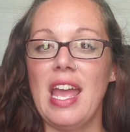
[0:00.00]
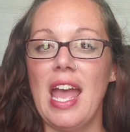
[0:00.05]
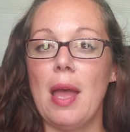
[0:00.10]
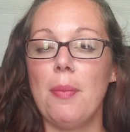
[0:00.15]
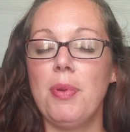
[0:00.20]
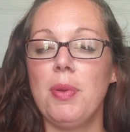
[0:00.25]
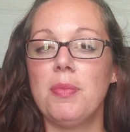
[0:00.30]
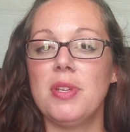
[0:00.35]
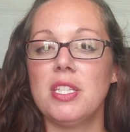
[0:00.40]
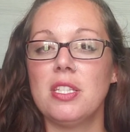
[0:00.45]

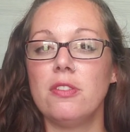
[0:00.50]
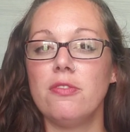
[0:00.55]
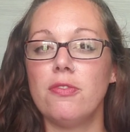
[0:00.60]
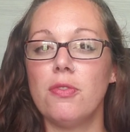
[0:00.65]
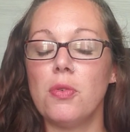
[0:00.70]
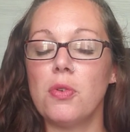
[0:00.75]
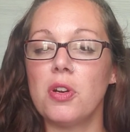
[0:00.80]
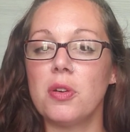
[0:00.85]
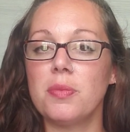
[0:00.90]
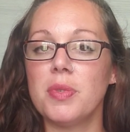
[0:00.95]

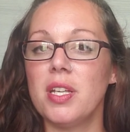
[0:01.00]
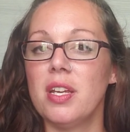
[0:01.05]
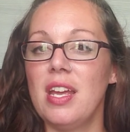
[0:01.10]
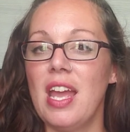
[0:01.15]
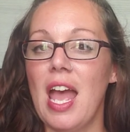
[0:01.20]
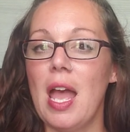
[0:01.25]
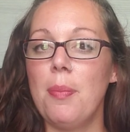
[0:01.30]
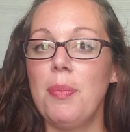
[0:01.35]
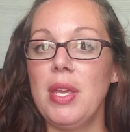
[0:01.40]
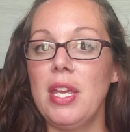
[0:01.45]
epi-misinformed,
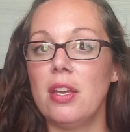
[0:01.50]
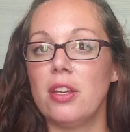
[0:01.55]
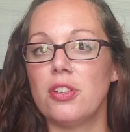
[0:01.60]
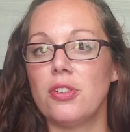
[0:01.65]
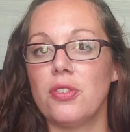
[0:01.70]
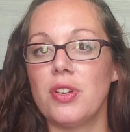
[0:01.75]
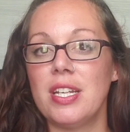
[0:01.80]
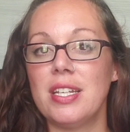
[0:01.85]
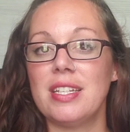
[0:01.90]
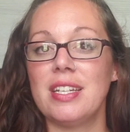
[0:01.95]

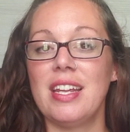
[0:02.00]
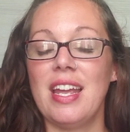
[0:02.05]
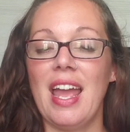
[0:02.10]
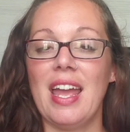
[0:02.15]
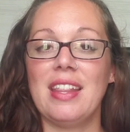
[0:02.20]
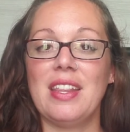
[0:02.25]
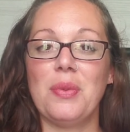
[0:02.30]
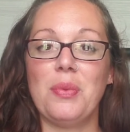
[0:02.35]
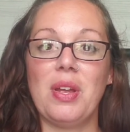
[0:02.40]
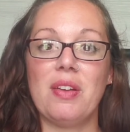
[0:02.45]
epi-ignorant,
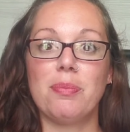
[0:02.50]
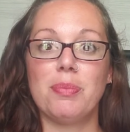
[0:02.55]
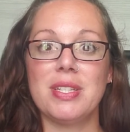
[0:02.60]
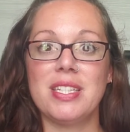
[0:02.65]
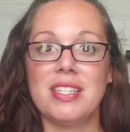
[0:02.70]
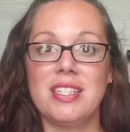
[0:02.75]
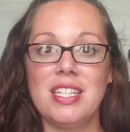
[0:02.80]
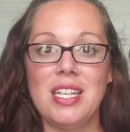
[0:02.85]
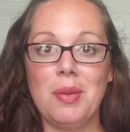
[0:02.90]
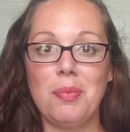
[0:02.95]
and then we have
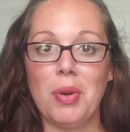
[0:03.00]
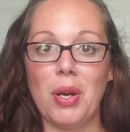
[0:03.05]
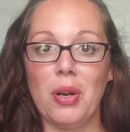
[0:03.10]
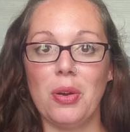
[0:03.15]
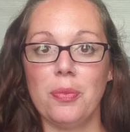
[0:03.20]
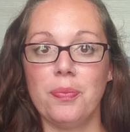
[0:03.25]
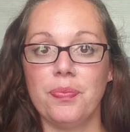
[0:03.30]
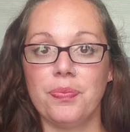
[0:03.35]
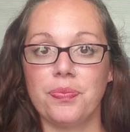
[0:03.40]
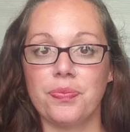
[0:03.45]

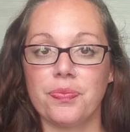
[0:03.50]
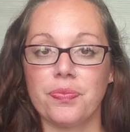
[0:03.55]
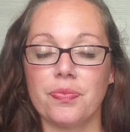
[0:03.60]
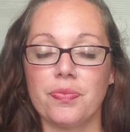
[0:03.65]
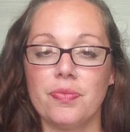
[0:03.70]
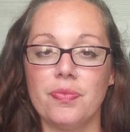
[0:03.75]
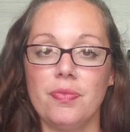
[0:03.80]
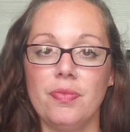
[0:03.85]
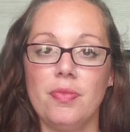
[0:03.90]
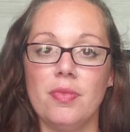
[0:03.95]
placebo.
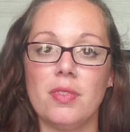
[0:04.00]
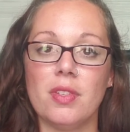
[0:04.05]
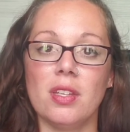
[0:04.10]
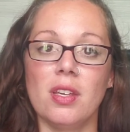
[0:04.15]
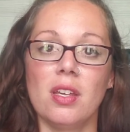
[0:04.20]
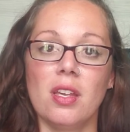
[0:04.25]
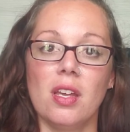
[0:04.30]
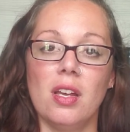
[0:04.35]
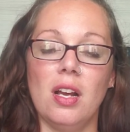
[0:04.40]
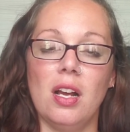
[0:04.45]

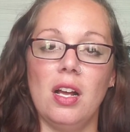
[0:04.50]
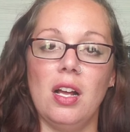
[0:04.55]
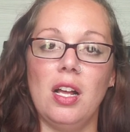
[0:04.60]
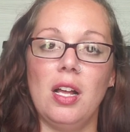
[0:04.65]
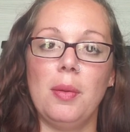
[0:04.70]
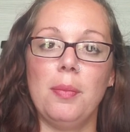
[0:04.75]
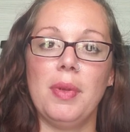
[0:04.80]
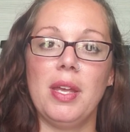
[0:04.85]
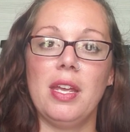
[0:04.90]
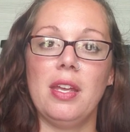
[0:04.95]

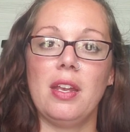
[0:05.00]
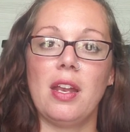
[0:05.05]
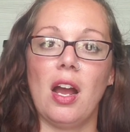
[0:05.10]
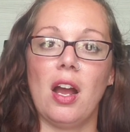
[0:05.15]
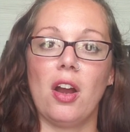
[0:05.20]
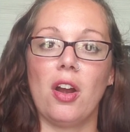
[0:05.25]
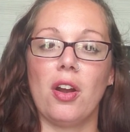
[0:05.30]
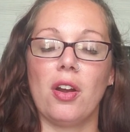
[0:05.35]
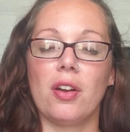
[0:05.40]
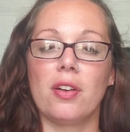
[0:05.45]
In
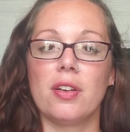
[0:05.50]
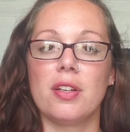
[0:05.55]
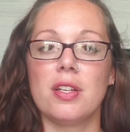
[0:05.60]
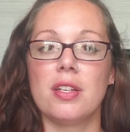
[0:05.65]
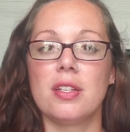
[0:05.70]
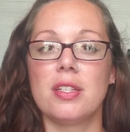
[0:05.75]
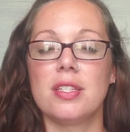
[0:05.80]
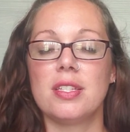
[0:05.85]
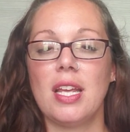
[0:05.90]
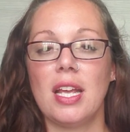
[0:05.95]
our
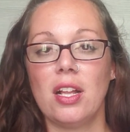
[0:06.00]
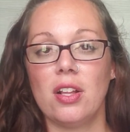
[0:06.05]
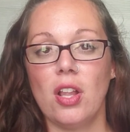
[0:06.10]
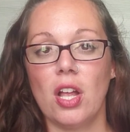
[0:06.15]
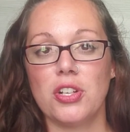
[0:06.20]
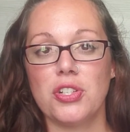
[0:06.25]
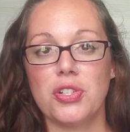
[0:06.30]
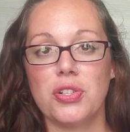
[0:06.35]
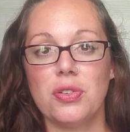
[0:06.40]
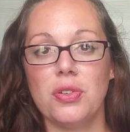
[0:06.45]

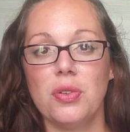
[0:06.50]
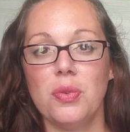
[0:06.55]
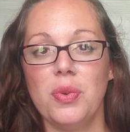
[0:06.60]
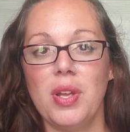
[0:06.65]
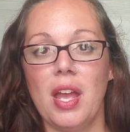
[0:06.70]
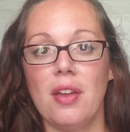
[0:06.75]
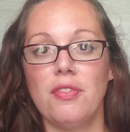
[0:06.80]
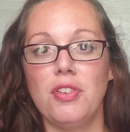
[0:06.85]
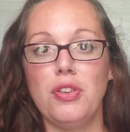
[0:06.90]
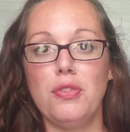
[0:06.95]
psychological, we
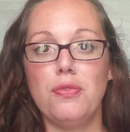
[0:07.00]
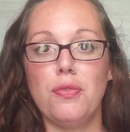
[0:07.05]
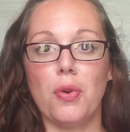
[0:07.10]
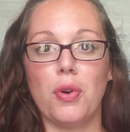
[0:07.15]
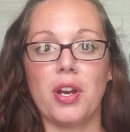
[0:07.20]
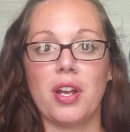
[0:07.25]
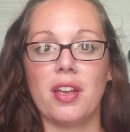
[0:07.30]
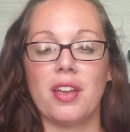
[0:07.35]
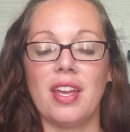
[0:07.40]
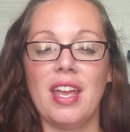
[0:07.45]
have
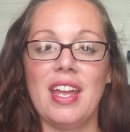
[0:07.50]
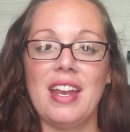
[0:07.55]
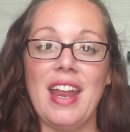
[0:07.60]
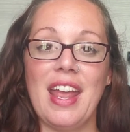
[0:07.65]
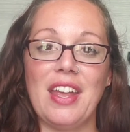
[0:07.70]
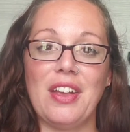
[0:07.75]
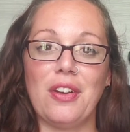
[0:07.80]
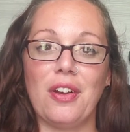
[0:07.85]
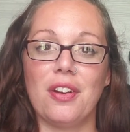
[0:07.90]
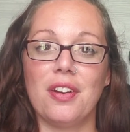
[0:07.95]
euphoric and
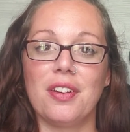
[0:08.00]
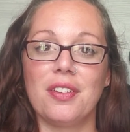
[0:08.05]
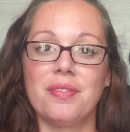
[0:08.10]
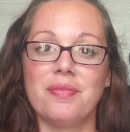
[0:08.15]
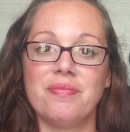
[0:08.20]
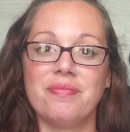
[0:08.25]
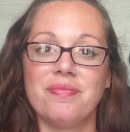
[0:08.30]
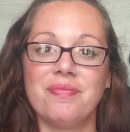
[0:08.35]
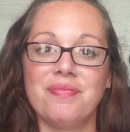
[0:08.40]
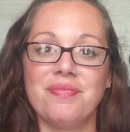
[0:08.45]
anger.
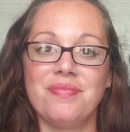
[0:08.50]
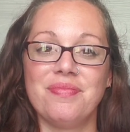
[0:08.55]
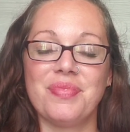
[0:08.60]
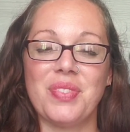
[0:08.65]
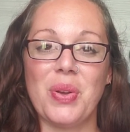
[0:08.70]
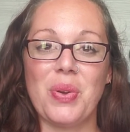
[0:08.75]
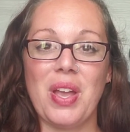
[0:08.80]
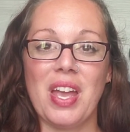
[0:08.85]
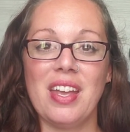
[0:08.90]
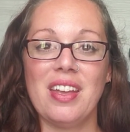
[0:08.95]

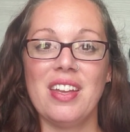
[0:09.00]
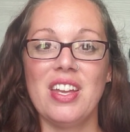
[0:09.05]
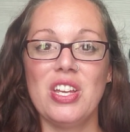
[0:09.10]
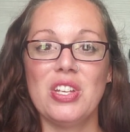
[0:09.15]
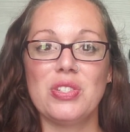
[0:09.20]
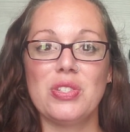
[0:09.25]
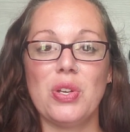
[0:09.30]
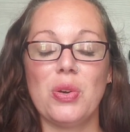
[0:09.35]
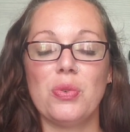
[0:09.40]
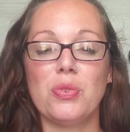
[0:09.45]
Okay,
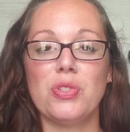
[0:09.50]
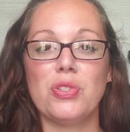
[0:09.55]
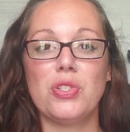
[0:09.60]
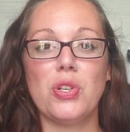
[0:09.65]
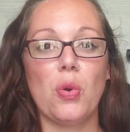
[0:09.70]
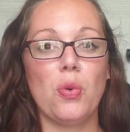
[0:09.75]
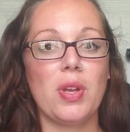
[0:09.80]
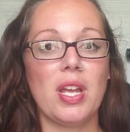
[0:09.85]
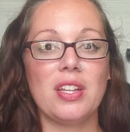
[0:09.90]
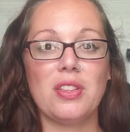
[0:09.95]
so
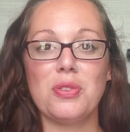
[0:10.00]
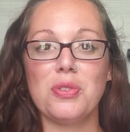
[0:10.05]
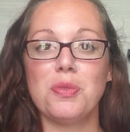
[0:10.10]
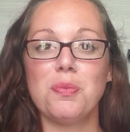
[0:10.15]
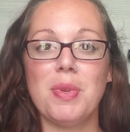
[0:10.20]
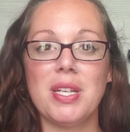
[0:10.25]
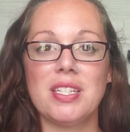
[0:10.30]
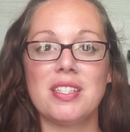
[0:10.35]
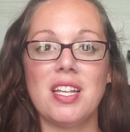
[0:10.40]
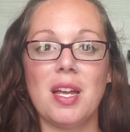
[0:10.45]
don't get those
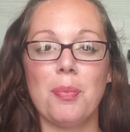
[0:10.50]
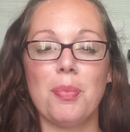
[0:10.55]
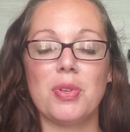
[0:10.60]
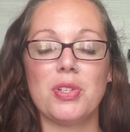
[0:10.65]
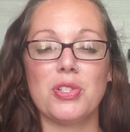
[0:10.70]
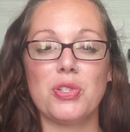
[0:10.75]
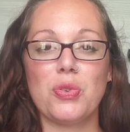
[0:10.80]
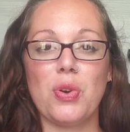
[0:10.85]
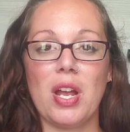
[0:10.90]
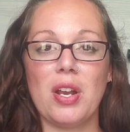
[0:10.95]
mixed up.
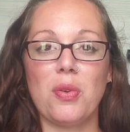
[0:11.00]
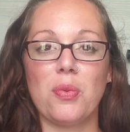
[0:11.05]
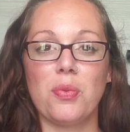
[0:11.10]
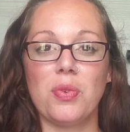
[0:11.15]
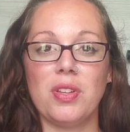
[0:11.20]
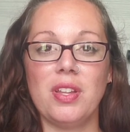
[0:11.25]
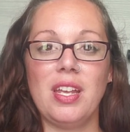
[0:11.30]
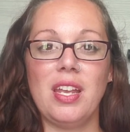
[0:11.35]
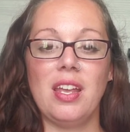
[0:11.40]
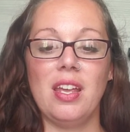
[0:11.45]
Try to
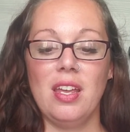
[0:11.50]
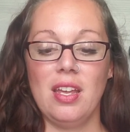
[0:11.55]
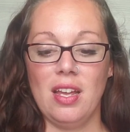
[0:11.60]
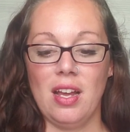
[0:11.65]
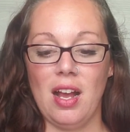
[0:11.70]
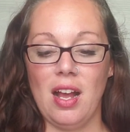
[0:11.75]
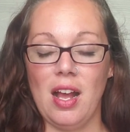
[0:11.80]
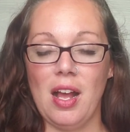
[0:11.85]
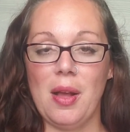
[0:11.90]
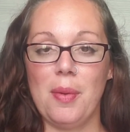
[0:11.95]
really
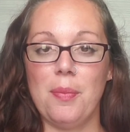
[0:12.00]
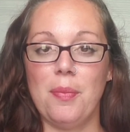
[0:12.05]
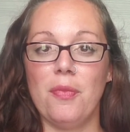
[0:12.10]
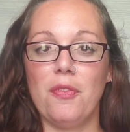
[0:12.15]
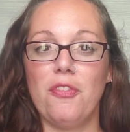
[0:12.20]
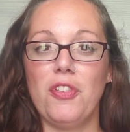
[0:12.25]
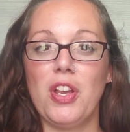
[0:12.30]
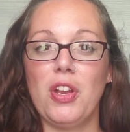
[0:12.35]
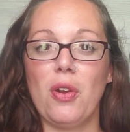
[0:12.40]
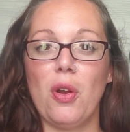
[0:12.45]

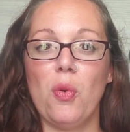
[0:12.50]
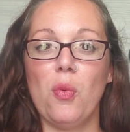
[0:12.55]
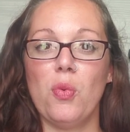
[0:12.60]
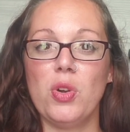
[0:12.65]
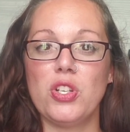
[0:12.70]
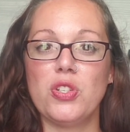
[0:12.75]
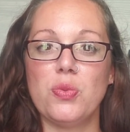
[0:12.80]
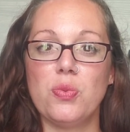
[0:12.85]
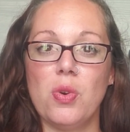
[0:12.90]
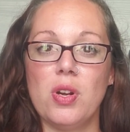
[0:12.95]
figure out
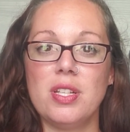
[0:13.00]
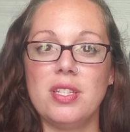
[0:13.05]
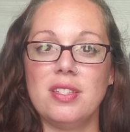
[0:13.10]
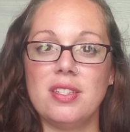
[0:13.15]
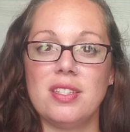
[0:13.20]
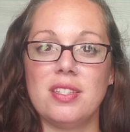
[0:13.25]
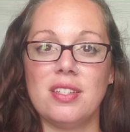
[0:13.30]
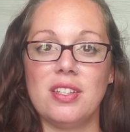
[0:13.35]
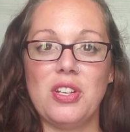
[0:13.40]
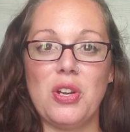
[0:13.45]
which
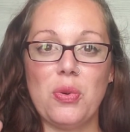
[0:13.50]
ones,